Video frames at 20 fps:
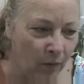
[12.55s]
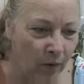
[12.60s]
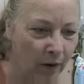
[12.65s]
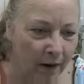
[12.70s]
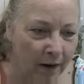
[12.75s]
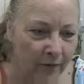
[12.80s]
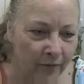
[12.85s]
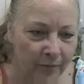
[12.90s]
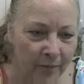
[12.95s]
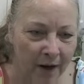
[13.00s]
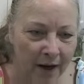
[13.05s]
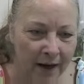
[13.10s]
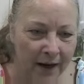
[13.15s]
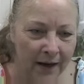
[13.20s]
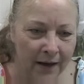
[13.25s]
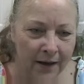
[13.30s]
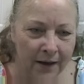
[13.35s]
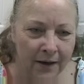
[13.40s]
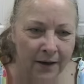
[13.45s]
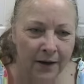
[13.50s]
One of my
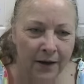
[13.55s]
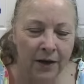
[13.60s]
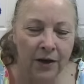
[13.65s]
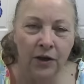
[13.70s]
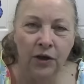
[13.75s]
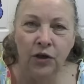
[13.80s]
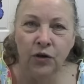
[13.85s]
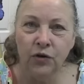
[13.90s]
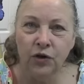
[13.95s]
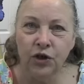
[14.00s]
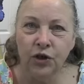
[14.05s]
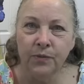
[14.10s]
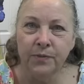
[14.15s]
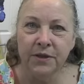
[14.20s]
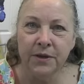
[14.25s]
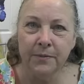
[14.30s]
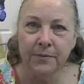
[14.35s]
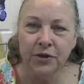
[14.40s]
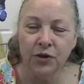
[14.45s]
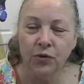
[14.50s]
YouTube
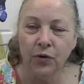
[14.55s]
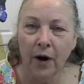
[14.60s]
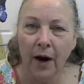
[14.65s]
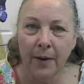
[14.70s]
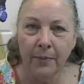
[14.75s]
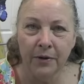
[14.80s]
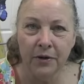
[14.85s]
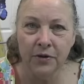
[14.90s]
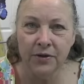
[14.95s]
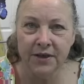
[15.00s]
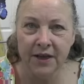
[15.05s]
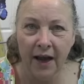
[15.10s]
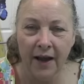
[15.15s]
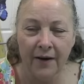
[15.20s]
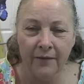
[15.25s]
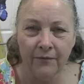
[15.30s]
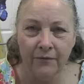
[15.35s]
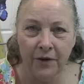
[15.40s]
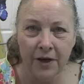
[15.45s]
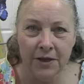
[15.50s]
subscribers
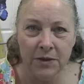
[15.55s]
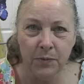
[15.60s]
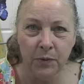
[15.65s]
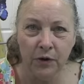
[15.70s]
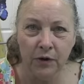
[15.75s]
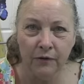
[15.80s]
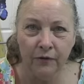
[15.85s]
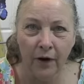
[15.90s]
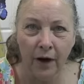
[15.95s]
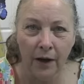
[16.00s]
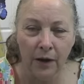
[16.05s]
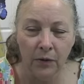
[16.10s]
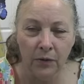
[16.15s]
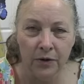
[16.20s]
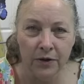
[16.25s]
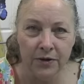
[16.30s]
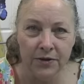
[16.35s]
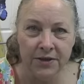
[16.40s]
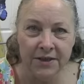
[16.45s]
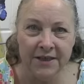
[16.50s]
and Facebook
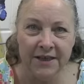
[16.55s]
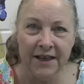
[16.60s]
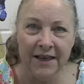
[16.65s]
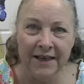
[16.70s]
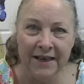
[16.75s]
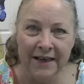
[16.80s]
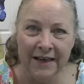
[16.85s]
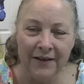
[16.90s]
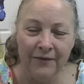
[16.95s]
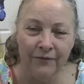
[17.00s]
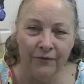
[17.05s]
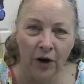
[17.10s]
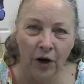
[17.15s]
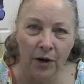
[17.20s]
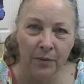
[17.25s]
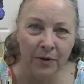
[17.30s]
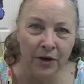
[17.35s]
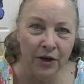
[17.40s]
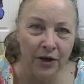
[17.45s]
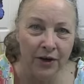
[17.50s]
followers, Cindy
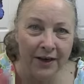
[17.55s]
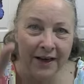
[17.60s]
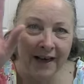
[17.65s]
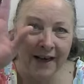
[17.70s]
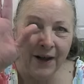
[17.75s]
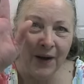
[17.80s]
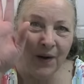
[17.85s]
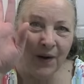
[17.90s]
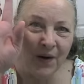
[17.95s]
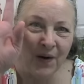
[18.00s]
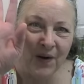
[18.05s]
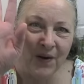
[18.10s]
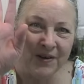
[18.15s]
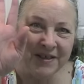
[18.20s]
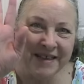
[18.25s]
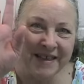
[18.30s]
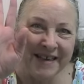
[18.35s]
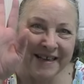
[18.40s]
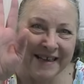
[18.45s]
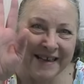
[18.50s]
Farmer, hello
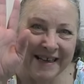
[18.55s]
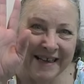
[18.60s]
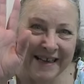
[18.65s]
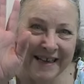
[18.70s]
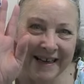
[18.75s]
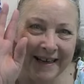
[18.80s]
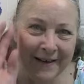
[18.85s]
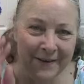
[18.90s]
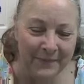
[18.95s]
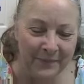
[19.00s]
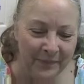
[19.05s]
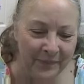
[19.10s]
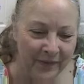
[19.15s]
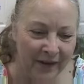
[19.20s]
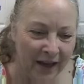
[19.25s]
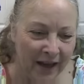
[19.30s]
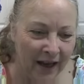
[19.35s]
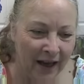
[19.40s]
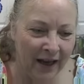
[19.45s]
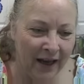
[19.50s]
Cindy,
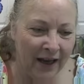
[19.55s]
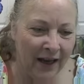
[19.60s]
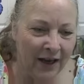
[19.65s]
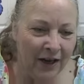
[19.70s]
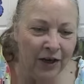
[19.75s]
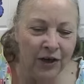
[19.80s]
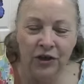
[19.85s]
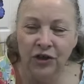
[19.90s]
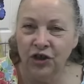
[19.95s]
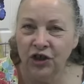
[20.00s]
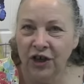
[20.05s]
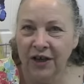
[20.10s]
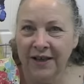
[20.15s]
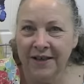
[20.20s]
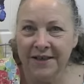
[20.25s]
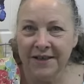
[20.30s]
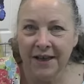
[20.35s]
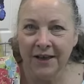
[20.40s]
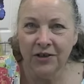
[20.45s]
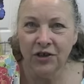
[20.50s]
she
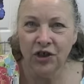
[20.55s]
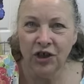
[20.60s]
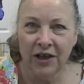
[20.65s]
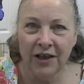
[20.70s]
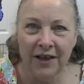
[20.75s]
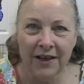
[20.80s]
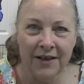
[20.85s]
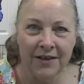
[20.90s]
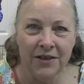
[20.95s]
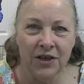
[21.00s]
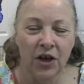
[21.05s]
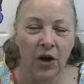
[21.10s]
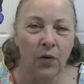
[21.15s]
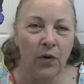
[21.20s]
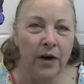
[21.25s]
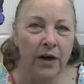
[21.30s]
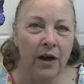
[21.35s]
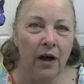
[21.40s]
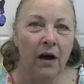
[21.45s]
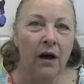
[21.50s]
said she is
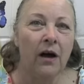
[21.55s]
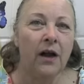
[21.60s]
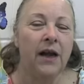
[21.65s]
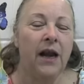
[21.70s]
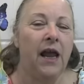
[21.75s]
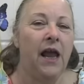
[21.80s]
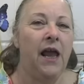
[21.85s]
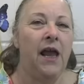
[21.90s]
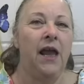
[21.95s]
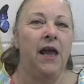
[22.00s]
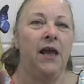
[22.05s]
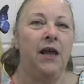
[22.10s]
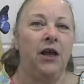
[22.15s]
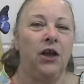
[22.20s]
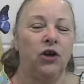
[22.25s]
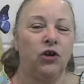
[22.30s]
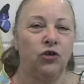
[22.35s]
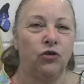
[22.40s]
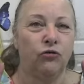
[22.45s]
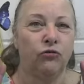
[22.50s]
going on a
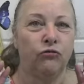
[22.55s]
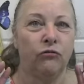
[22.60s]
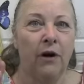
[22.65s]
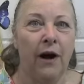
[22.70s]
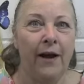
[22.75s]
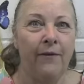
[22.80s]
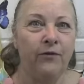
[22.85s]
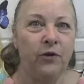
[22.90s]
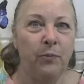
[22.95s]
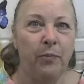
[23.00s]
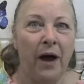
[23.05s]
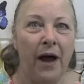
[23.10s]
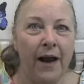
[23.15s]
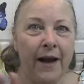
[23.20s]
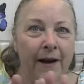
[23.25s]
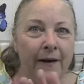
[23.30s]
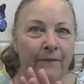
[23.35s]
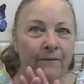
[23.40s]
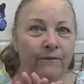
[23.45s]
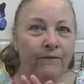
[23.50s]
craft
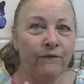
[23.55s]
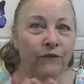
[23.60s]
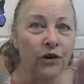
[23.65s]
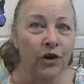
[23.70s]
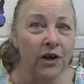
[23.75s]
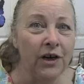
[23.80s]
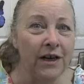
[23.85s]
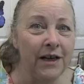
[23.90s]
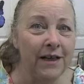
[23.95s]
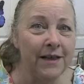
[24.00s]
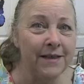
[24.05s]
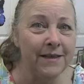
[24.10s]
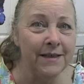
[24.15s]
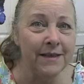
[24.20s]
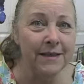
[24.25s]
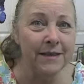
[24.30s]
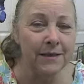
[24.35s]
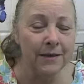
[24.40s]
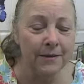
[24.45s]
buying freeze.